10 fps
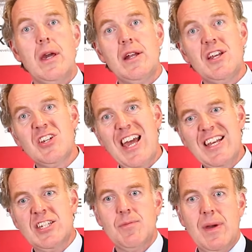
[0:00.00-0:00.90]
it is
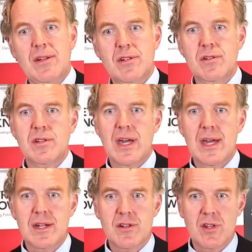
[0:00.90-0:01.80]
estimated
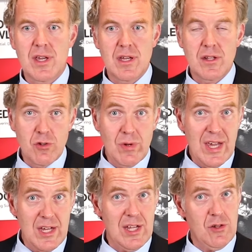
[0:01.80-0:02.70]
that uh,
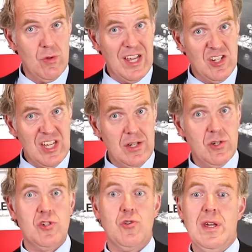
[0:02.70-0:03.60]
today, in today's
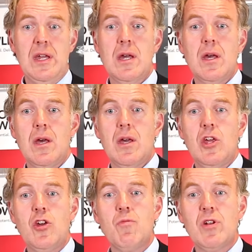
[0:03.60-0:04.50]
industry,
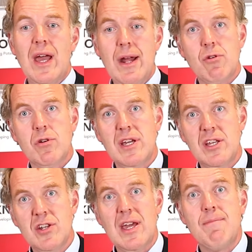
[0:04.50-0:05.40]
human error
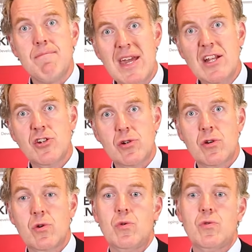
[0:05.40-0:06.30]
is a major
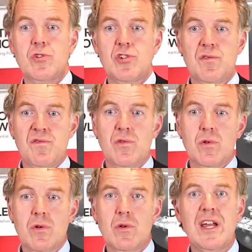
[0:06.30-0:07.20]
cause
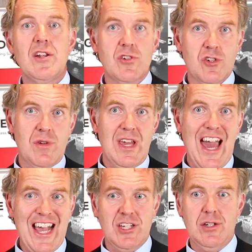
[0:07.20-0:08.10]
for industry
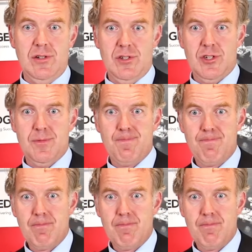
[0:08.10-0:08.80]
accidents.